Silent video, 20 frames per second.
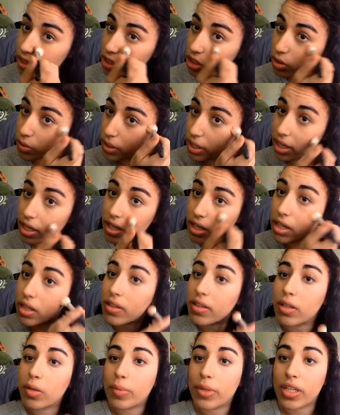do it a
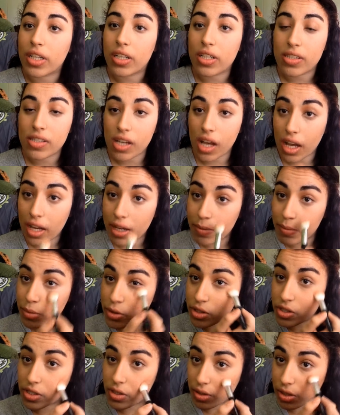little bit at a time
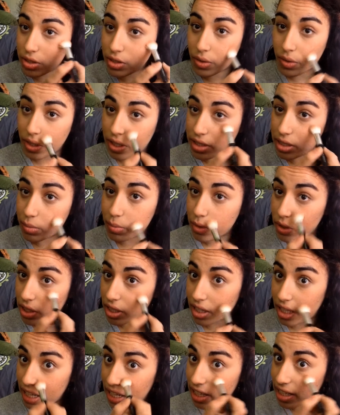just so you don't end up
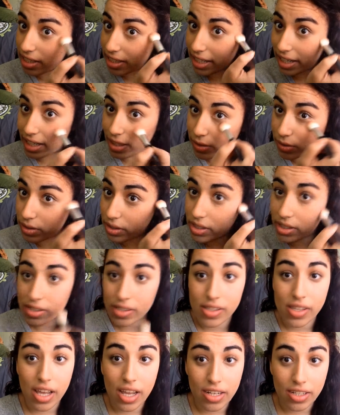looking like a clown,
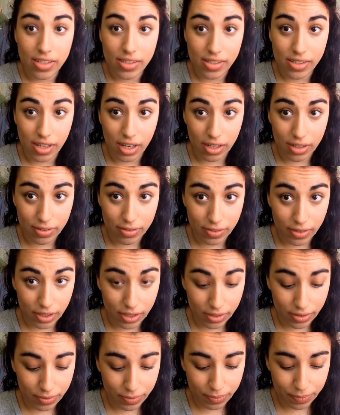because that is not
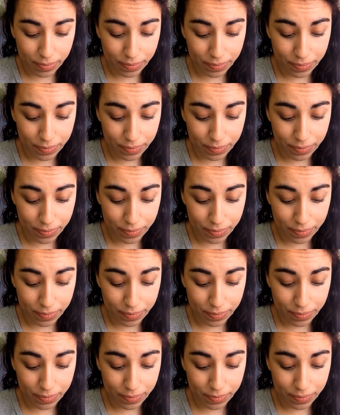fun.